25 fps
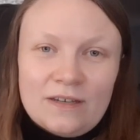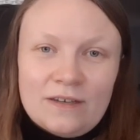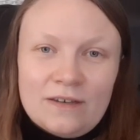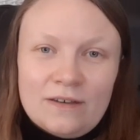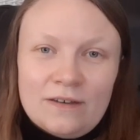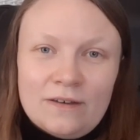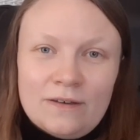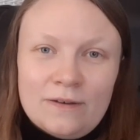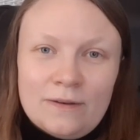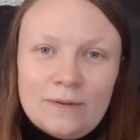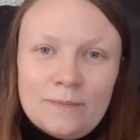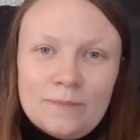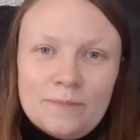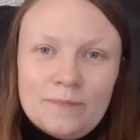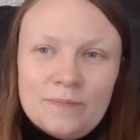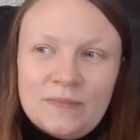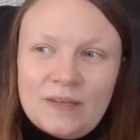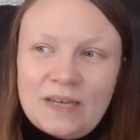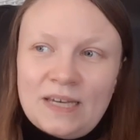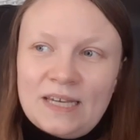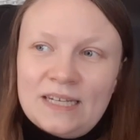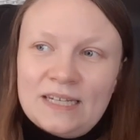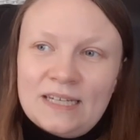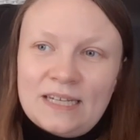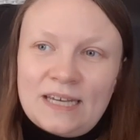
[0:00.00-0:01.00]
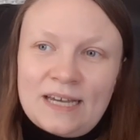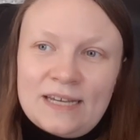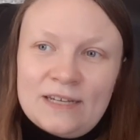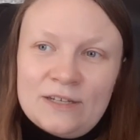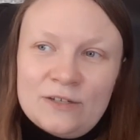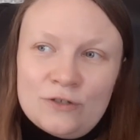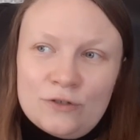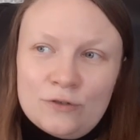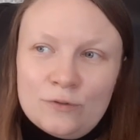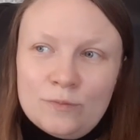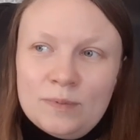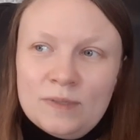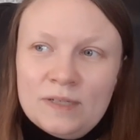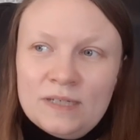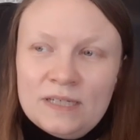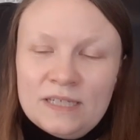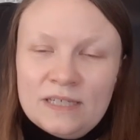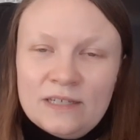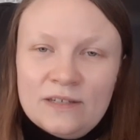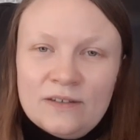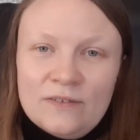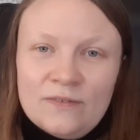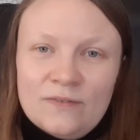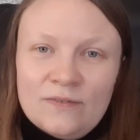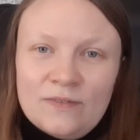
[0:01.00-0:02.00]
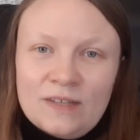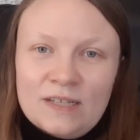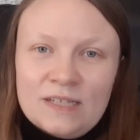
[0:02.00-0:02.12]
And I do believe